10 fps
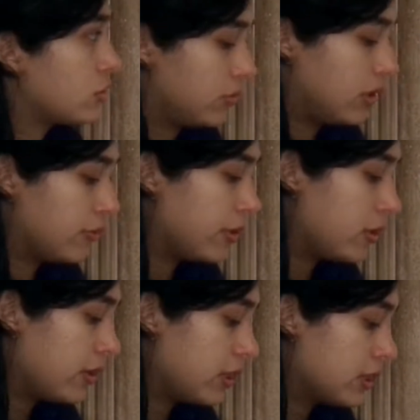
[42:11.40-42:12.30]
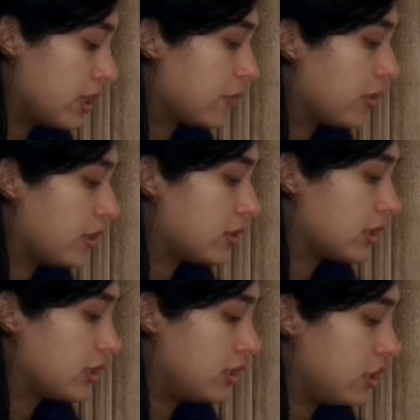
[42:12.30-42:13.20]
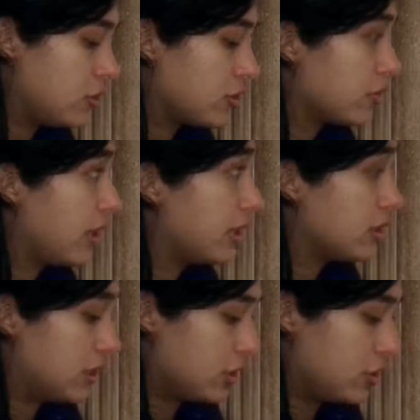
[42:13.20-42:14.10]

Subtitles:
So if we go ahead and type in 1600 minus